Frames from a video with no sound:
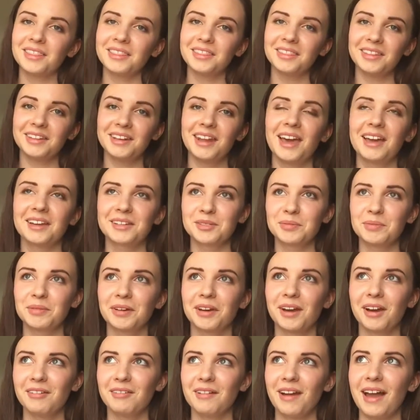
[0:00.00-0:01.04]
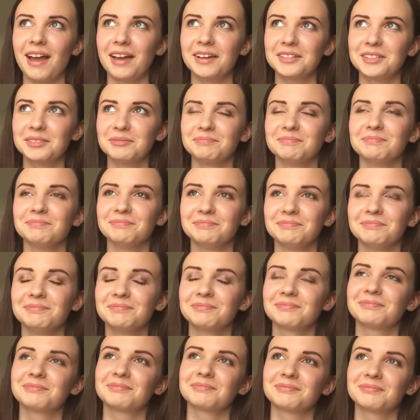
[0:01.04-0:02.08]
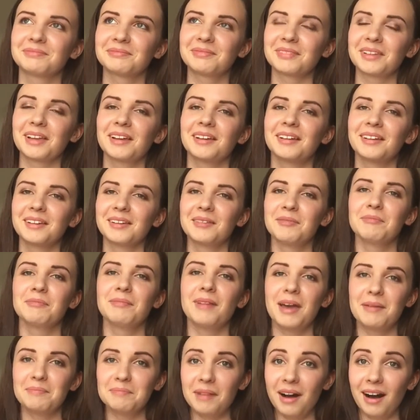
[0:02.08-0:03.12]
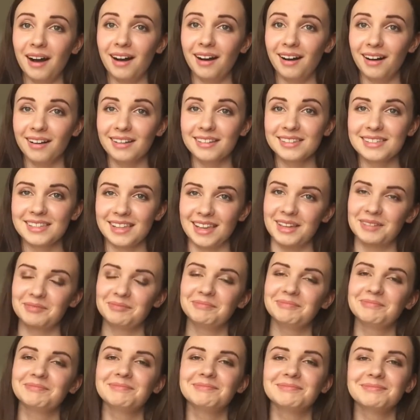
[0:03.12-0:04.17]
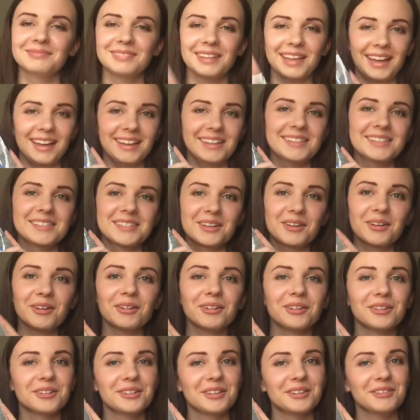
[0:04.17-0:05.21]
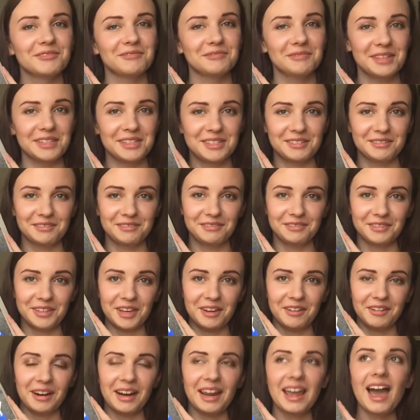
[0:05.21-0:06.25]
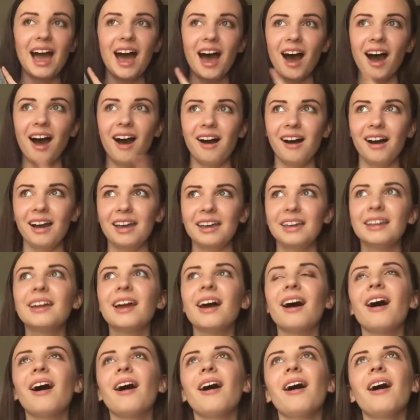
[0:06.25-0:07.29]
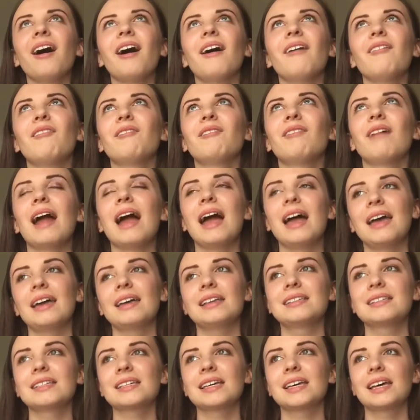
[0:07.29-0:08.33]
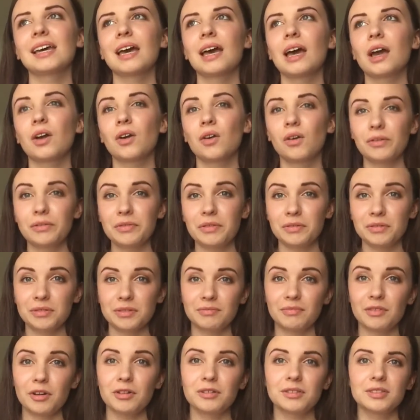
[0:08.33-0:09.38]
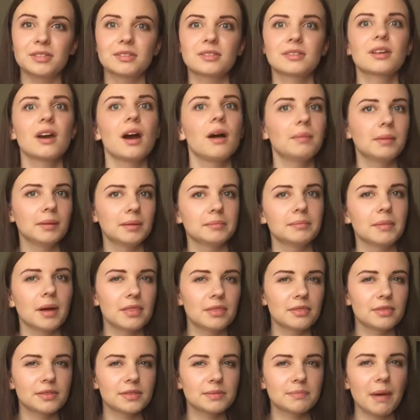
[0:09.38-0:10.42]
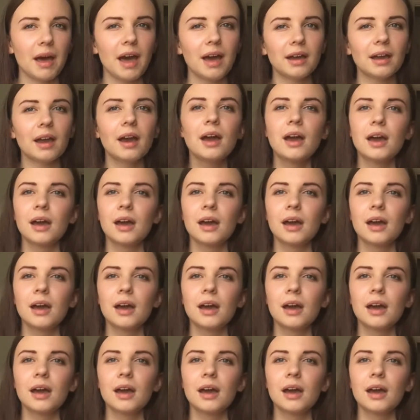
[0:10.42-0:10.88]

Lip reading: The next book I read made my heart sing. It was A Court of Mist and Fury. I read A Court of Thorns and Roses a couple of months back.